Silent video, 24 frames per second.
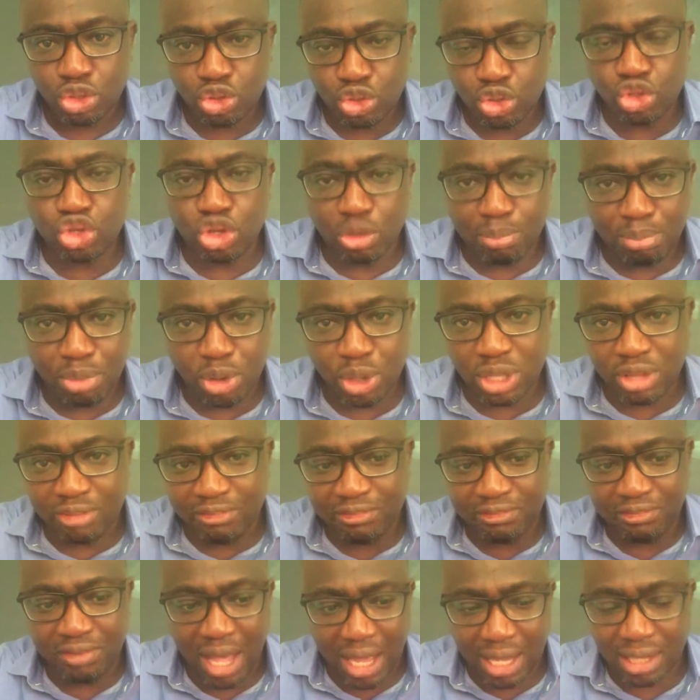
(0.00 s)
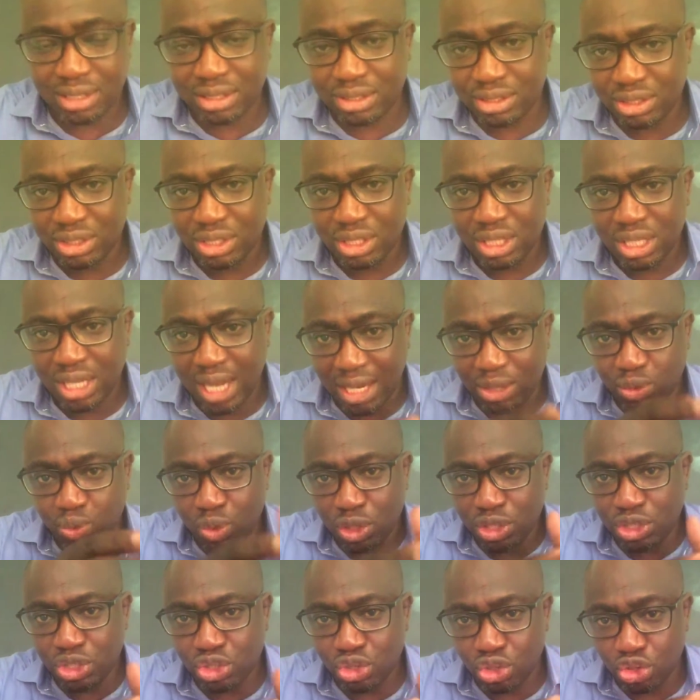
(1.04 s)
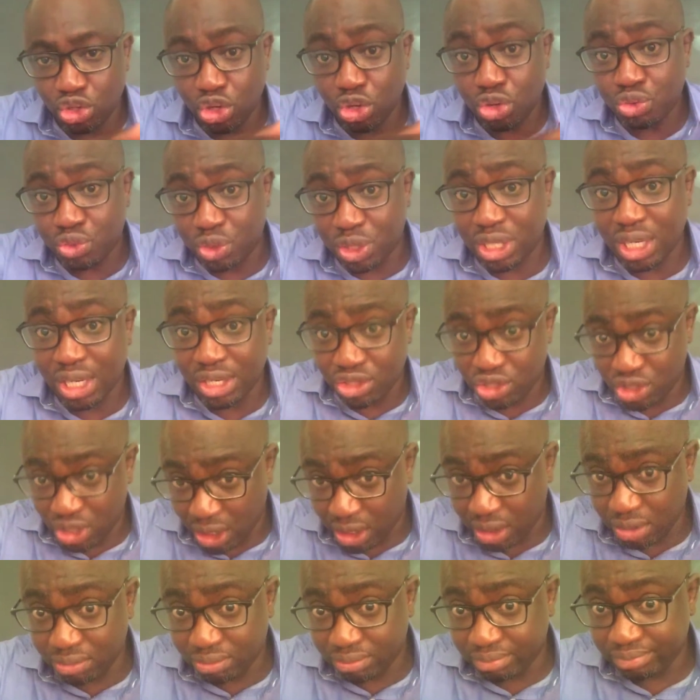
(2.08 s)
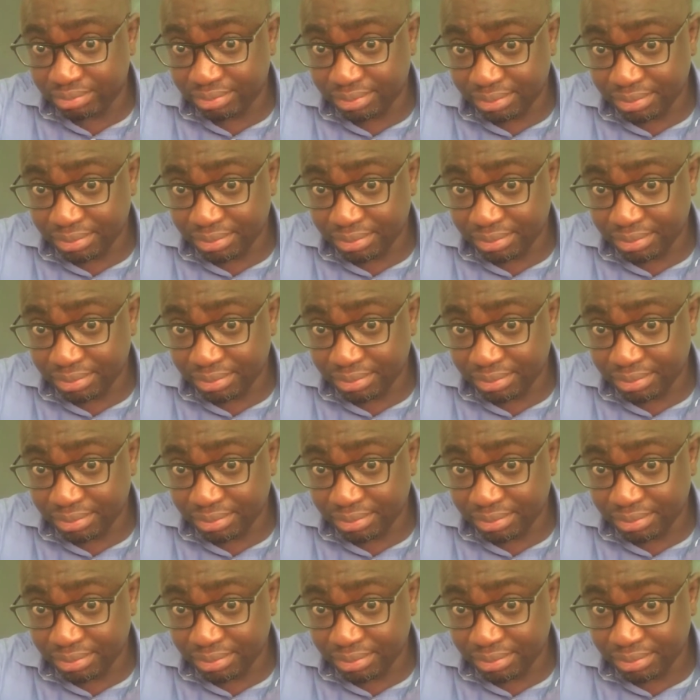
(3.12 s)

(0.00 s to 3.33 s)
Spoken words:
to support the fact that what's on your credential